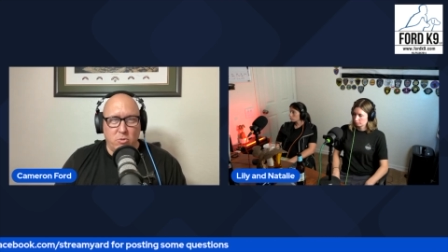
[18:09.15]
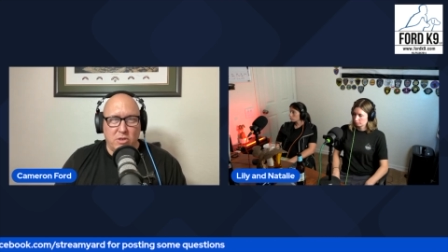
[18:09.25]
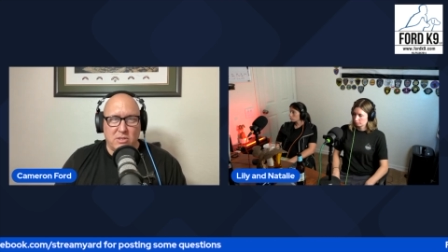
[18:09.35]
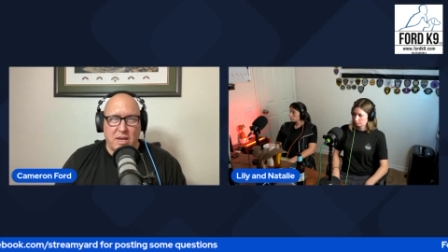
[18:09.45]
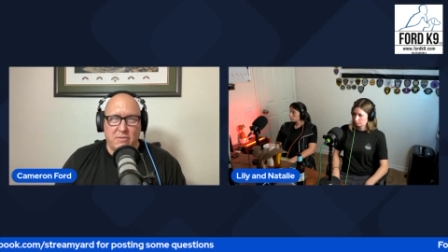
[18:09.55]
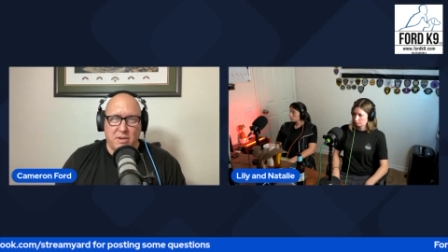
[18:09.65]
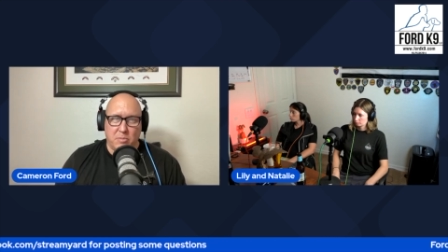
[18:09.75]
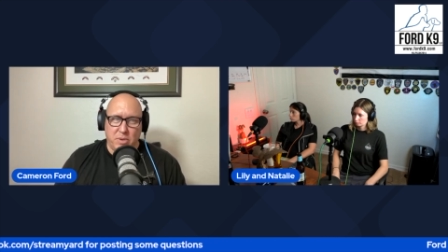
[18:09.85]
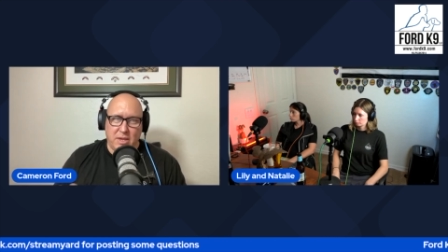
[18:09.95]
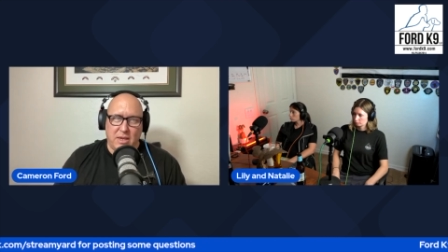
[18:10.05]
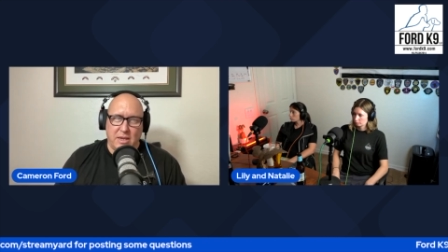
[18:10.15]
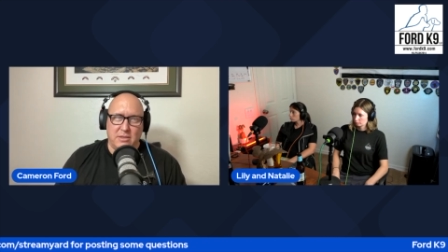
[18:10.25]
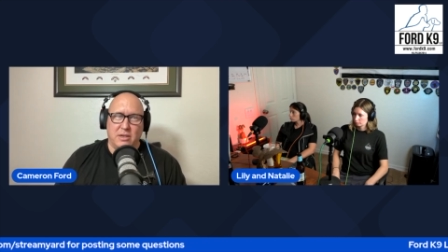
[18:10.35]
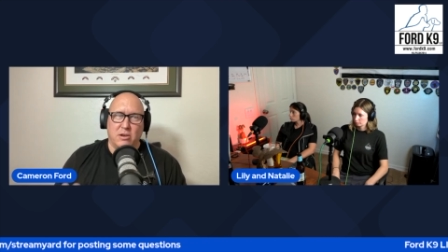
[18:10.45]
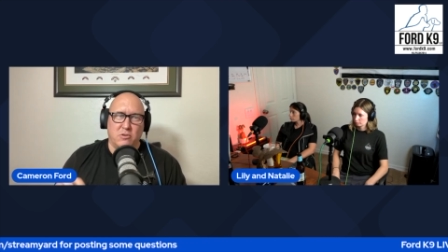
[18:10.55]
which is have a big kit
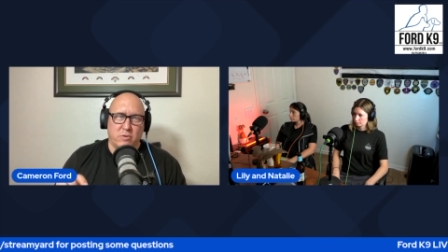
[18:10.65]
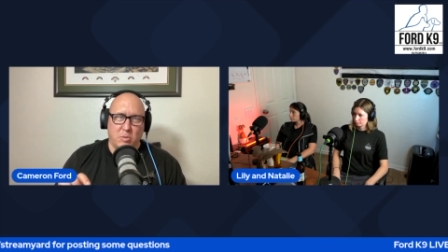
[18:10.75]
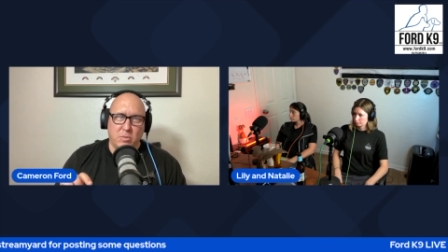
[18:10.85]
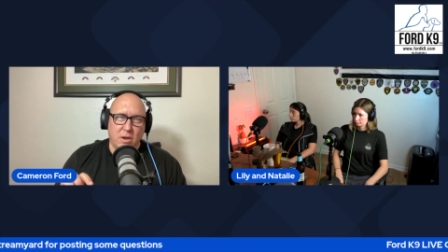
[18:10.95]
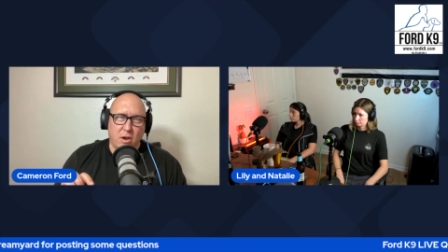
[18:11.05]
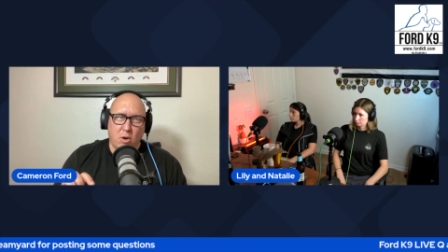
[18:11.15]
that goes from